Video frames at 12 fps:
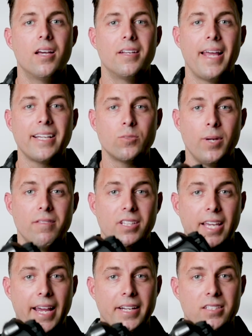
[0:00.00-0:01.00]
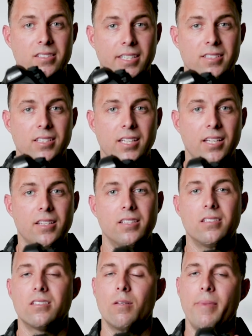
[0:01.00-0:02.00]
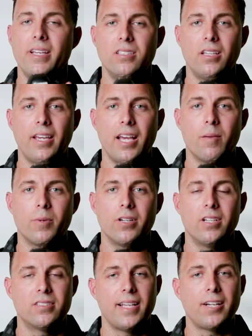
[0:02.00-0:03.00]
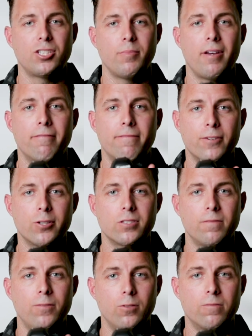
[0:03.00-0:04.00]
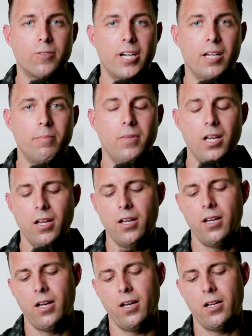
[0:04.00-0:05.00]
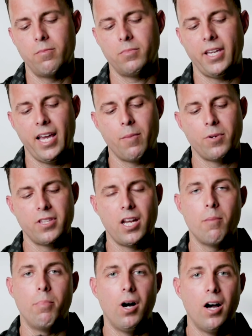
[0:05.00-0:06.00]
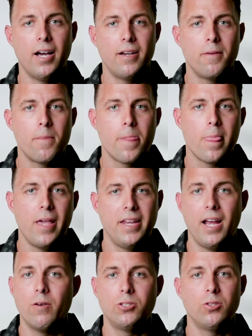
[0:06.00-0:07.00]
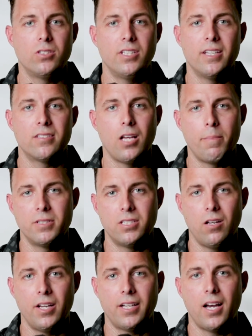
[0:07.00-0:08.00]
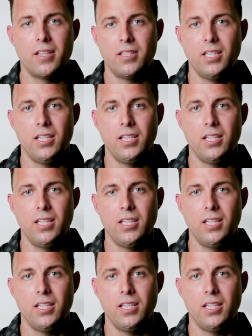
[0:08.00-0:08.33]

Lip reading: Next, we have the Canon 6D. This is an amazing camera. It's actually my first full frame camera that I bought, and I was using this up until I got the